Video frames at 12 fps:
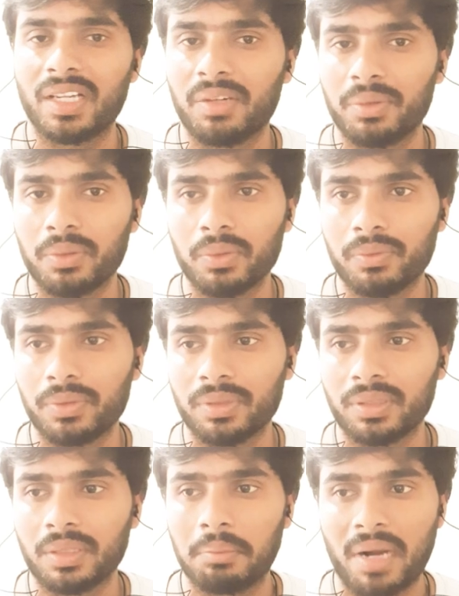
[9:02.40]
have to go
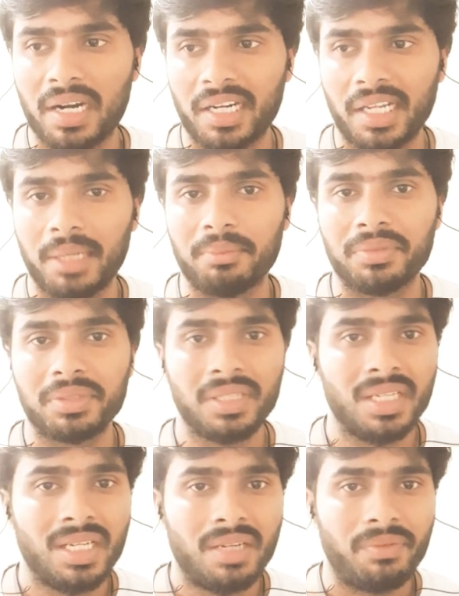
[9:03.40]
for part times,
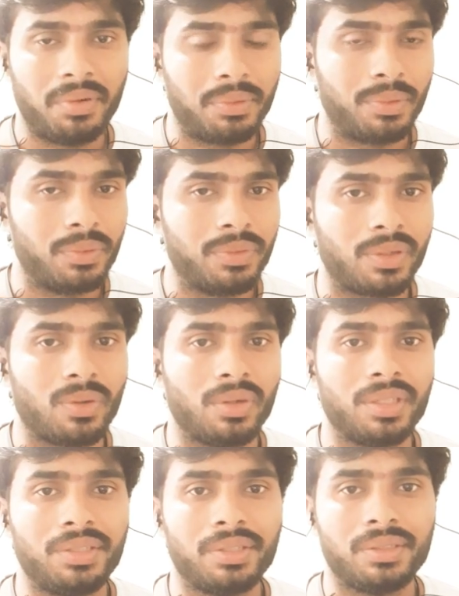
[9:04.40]
we have to go for
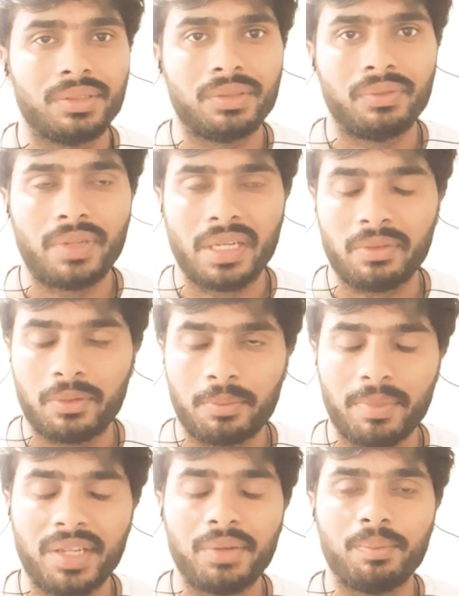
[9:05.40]
colleges, we have
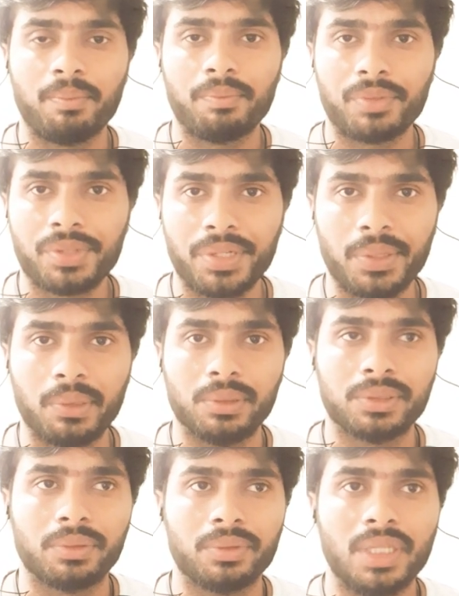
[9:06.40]
many
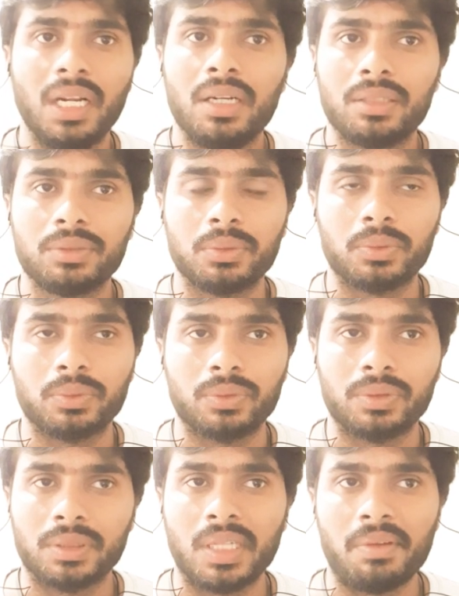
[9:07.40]
schedules.
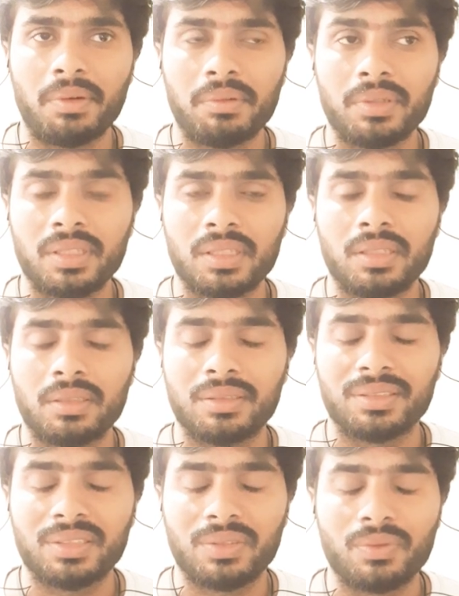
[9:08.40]
So everyone
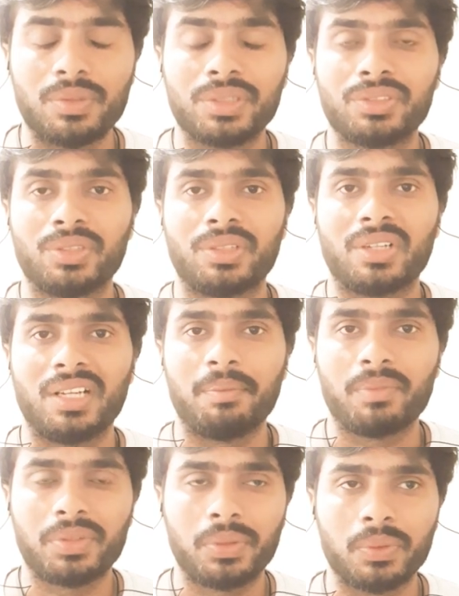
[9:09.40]
works on time,
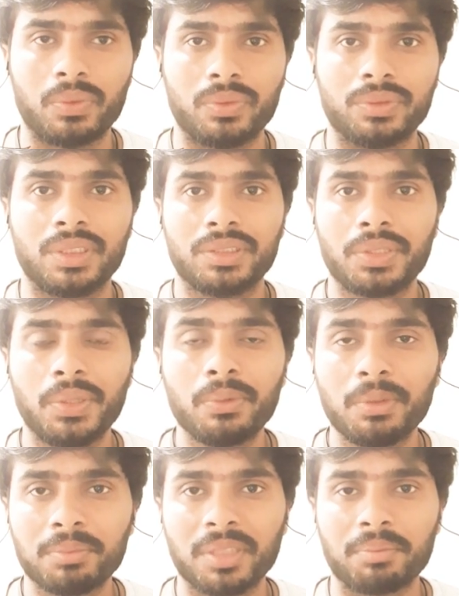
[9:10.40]
so just give
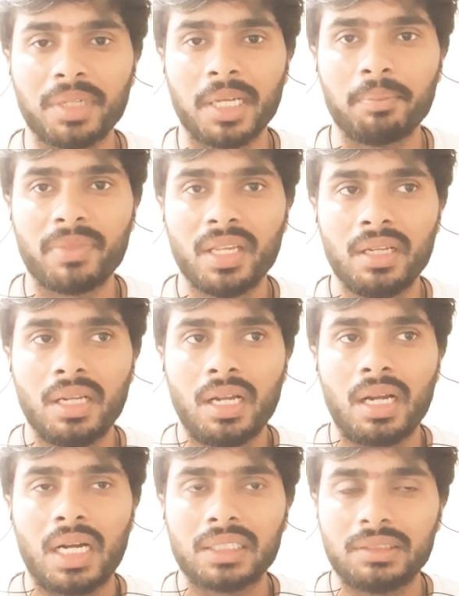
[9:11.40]
them some time.
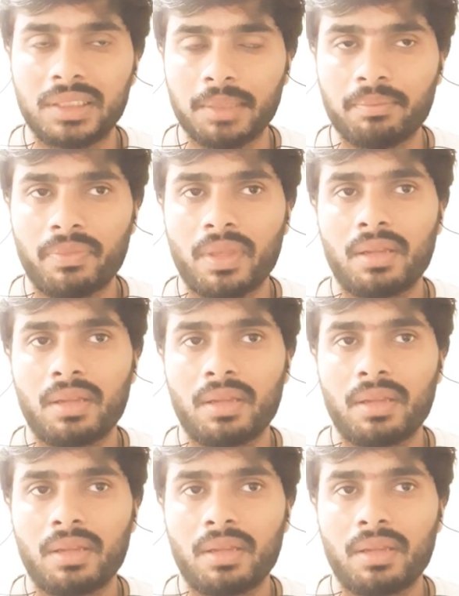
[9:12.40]
Ask them,